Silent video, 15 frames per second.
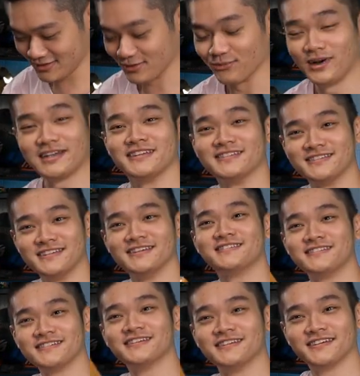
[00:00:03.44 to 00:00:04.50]
What is
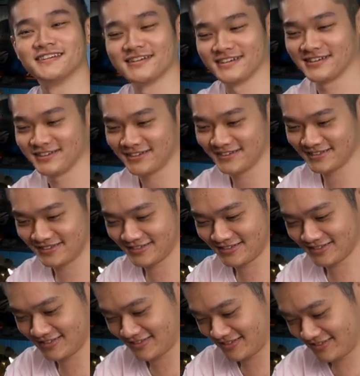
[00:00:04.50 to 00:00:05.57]
this? Some
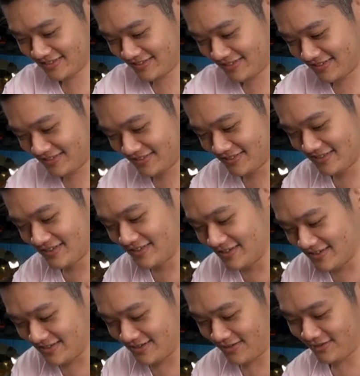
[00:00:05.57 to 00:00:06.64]
surprise.
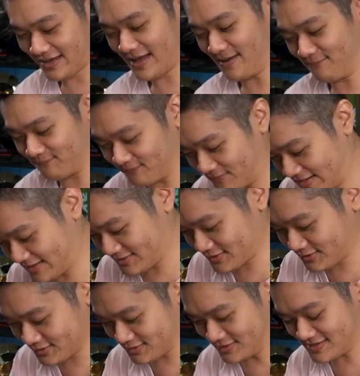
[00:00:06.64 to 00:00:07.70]
Okay,
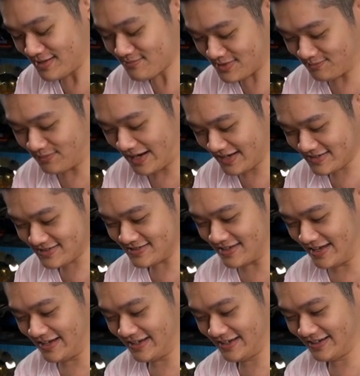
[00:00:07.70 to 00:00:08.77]
so some surprise.
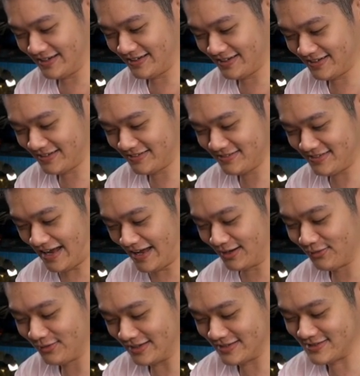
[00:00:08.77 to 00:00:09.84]
I
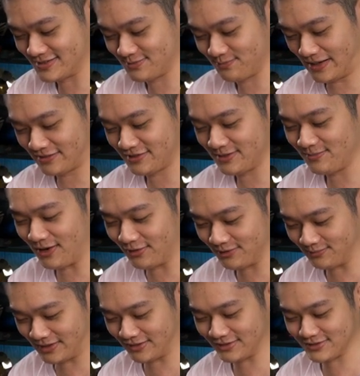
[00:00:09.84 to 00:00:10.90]
know it's battery
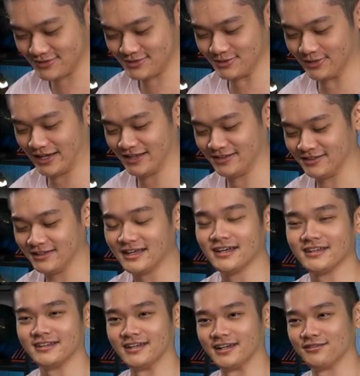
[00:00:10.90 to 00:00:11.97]
powered because
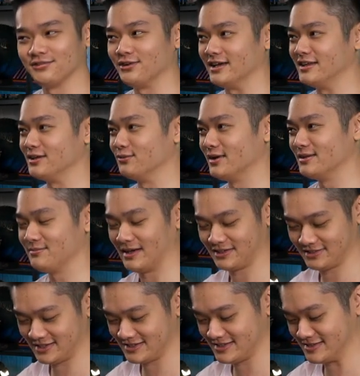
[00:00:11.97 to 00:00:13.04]
UN3481
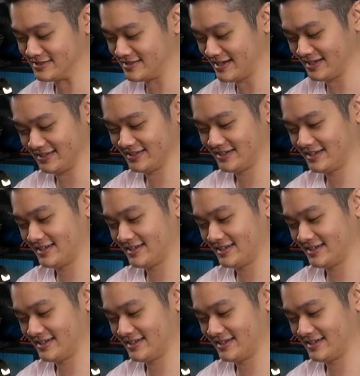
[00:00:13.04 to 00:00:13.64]
batteries inside.